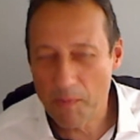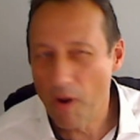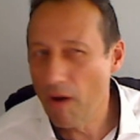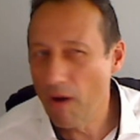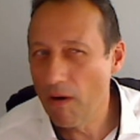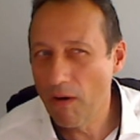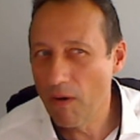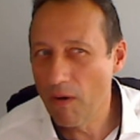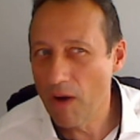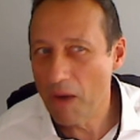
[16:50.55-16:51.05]

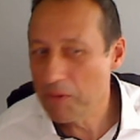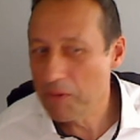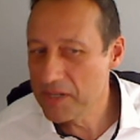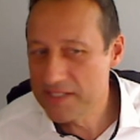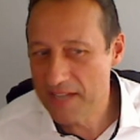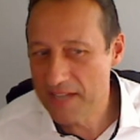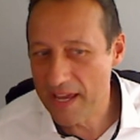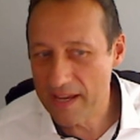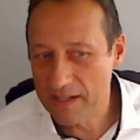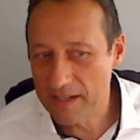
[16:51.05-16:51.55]
oh, I will
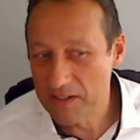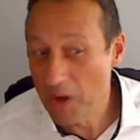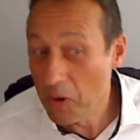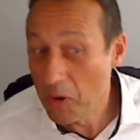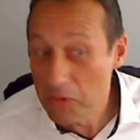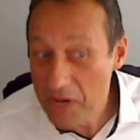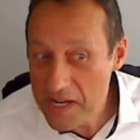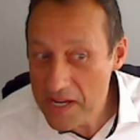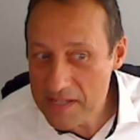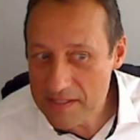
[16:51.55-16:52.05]
take no
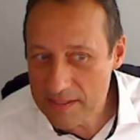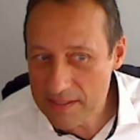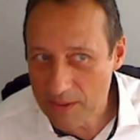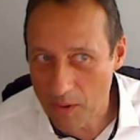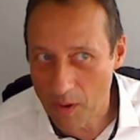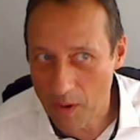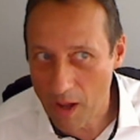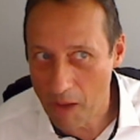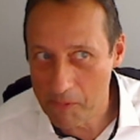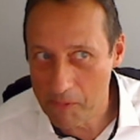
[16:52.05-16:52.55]
risk
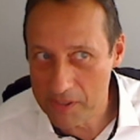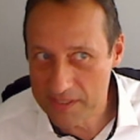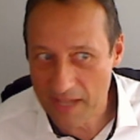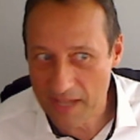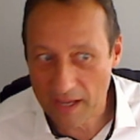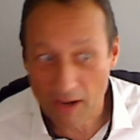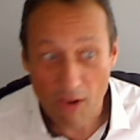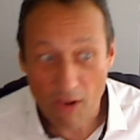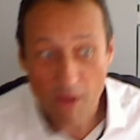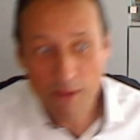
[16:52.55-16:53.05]
or I will
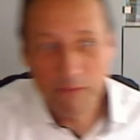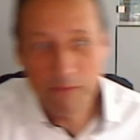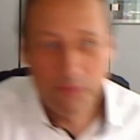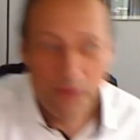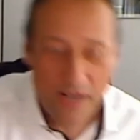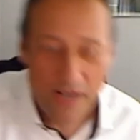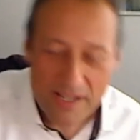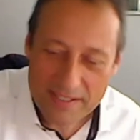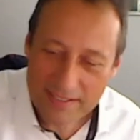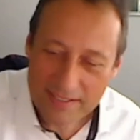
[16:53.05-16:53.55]
take a lot of
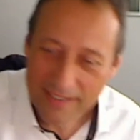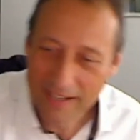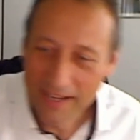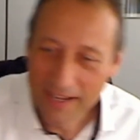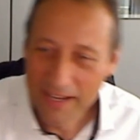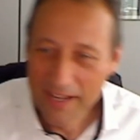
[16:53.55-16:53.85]
risk.